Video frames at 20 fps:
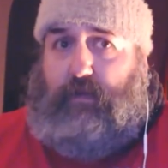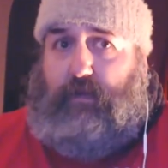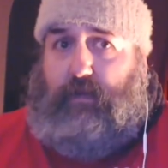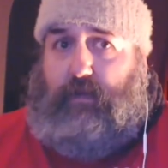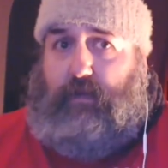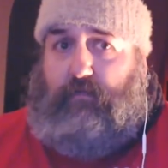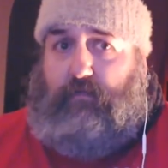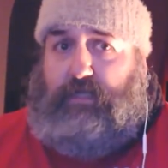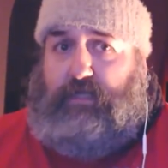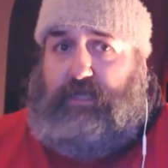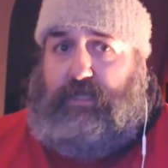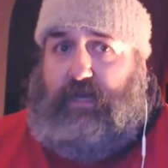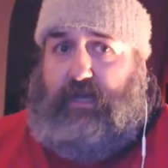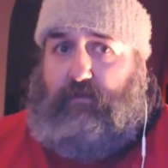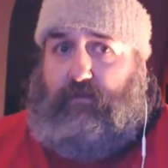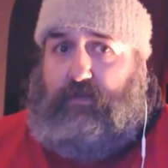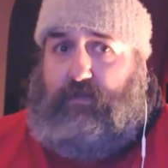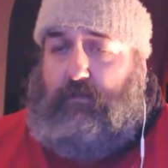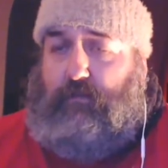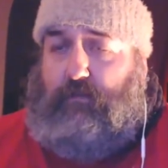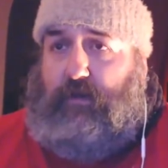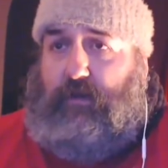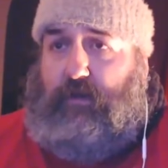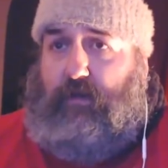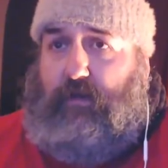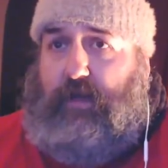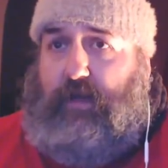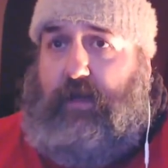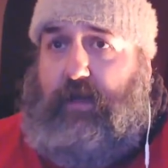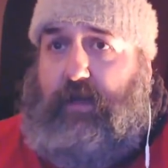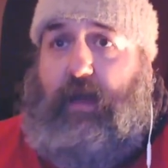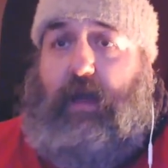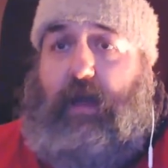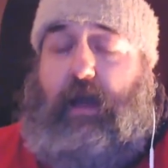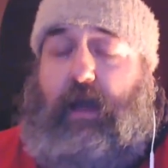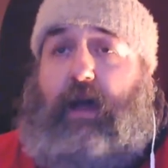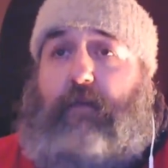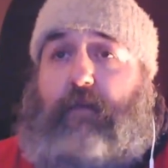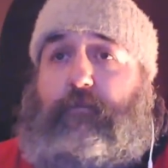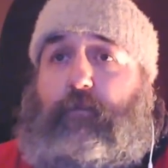reset or something like that.
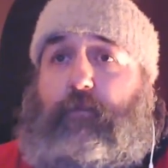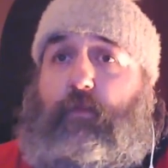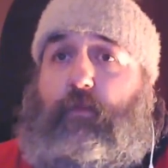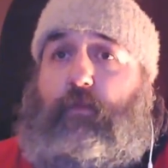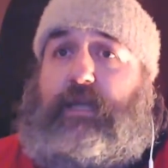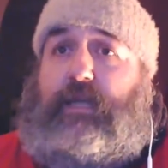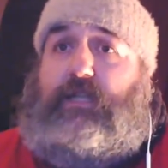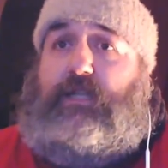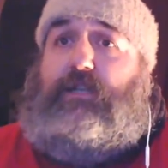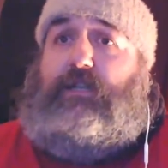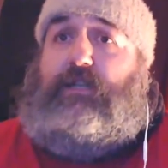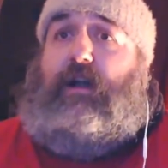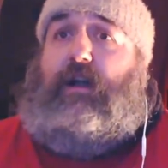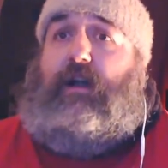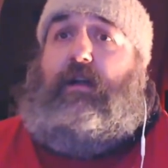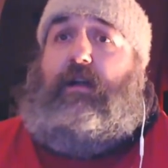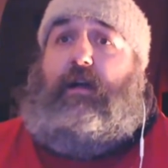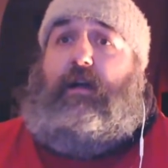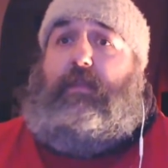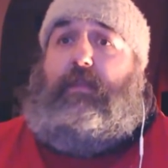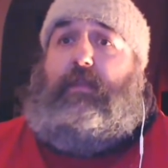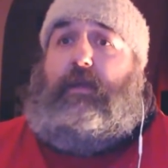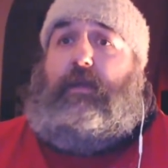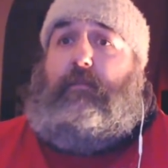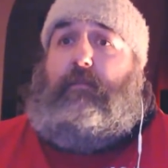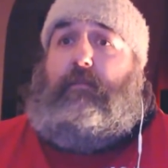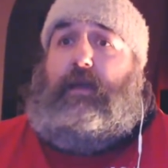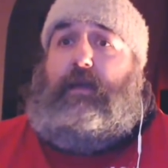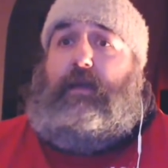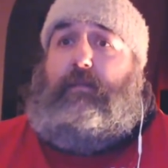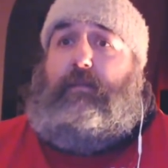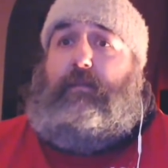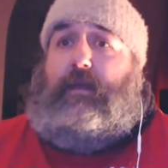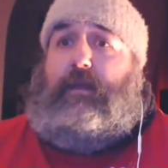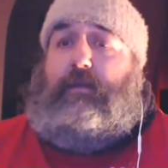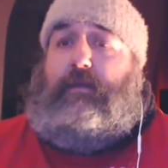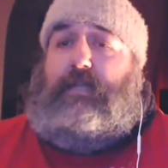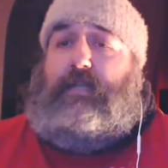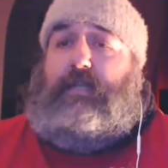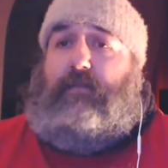Formation, I think
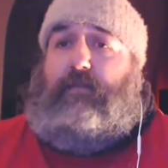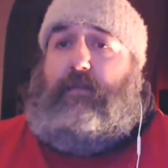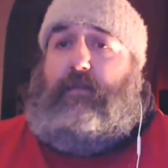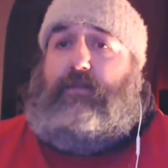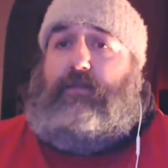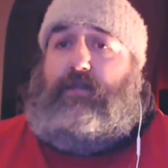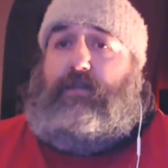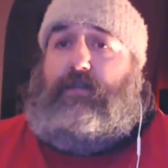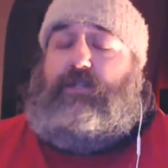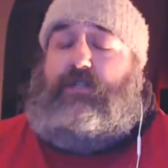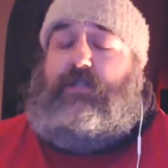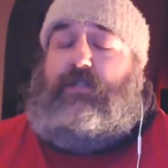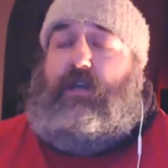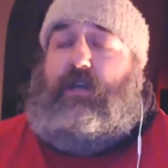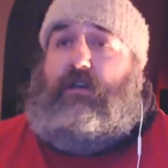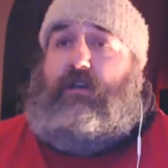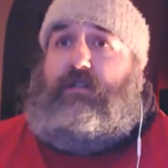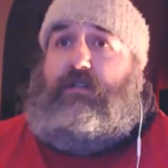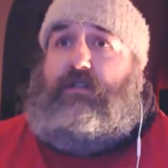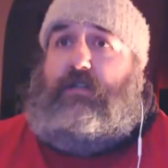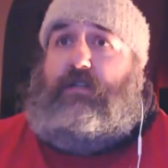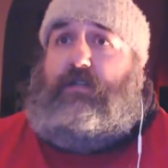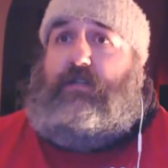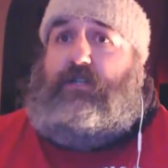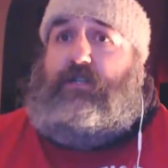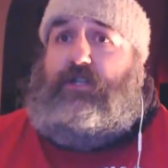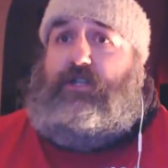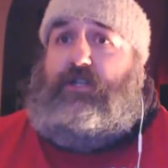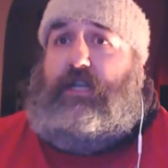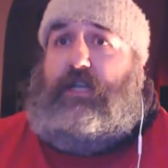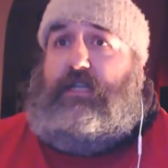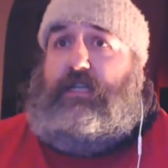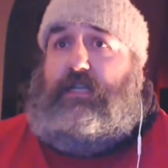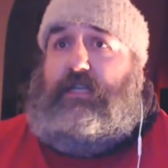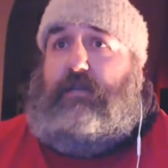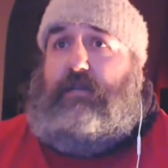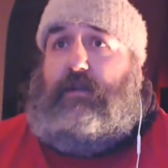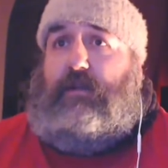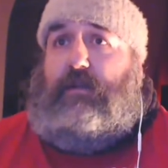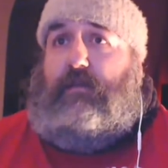maybe Southampton is such a shit
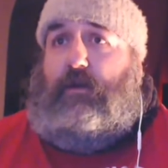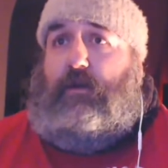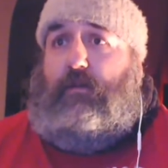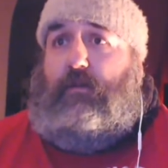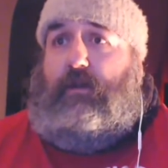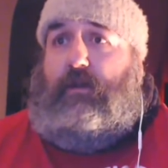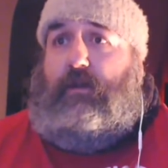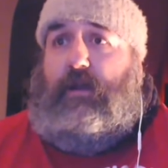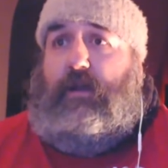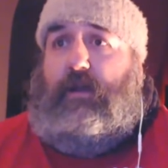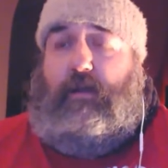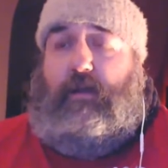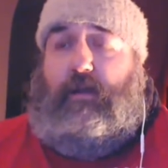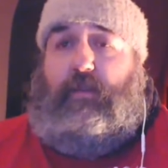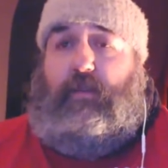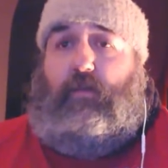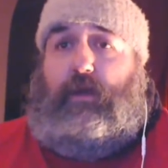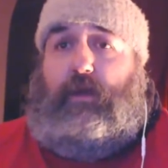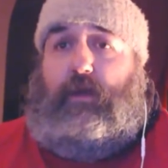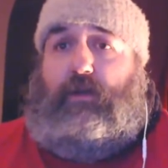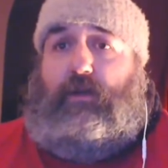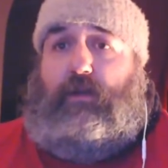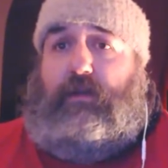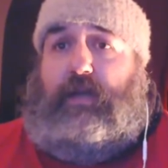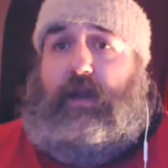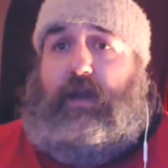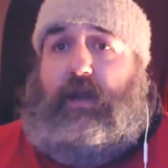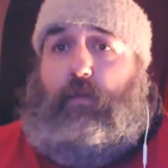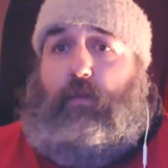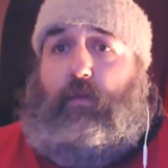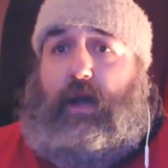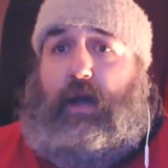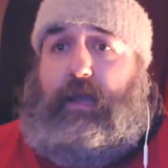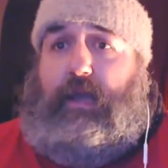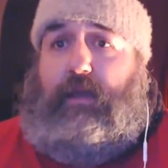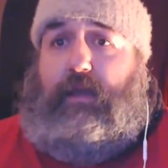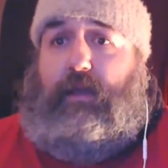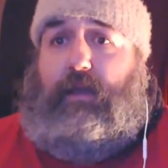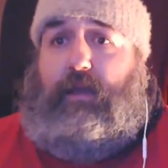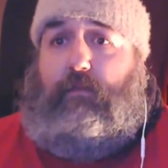team at the moment that we could get
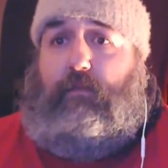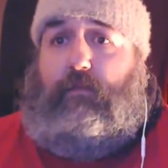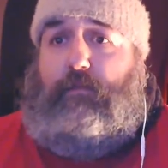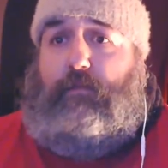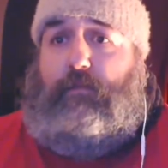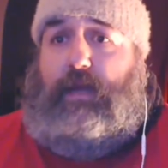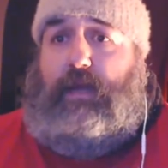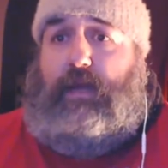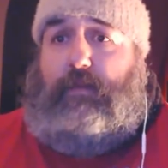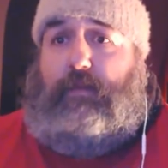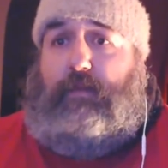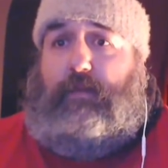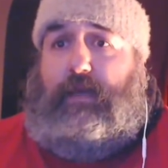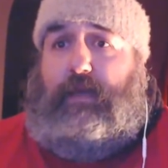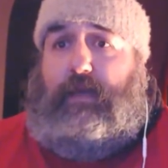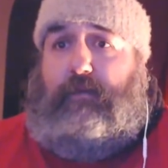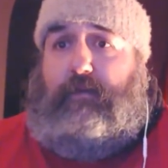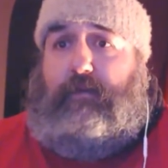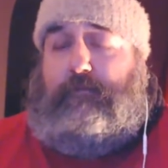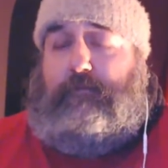away with maybe.